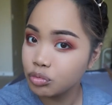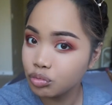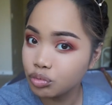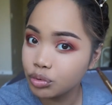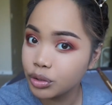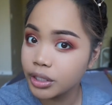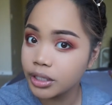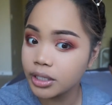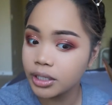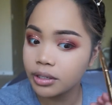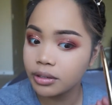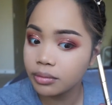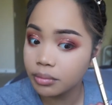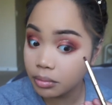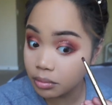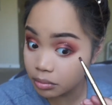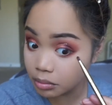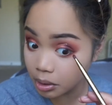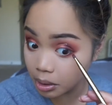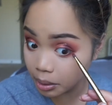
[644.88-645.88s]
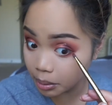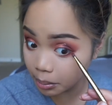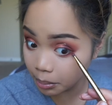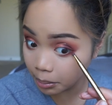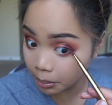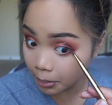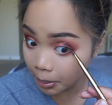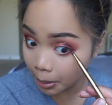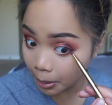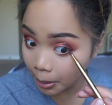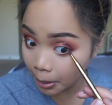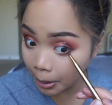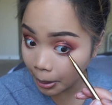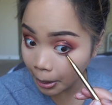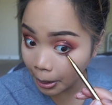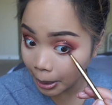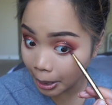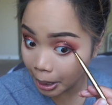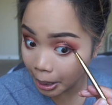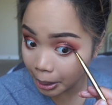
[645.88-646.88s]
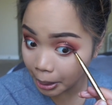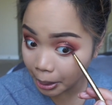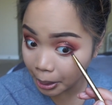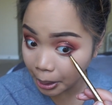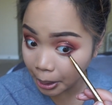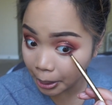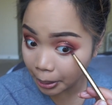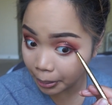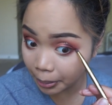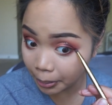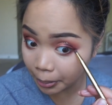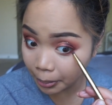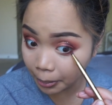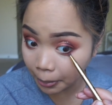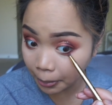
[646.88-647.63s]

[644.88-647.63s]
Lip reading: really, you know, get on there.